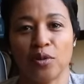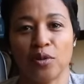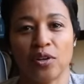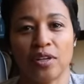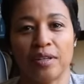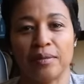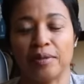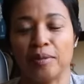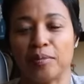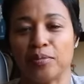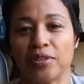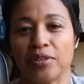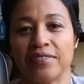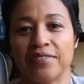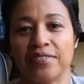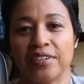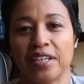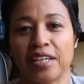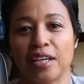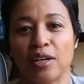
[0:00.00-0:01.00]
on with a
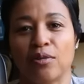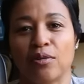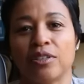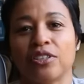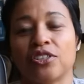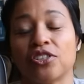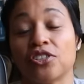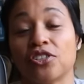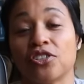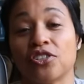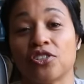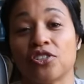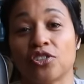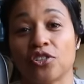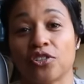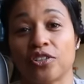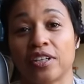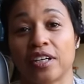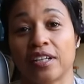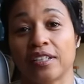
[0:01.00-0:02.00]
brief video and just
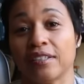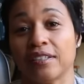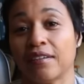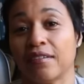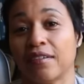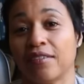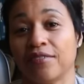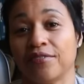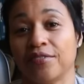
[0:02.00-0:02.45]
show you guys a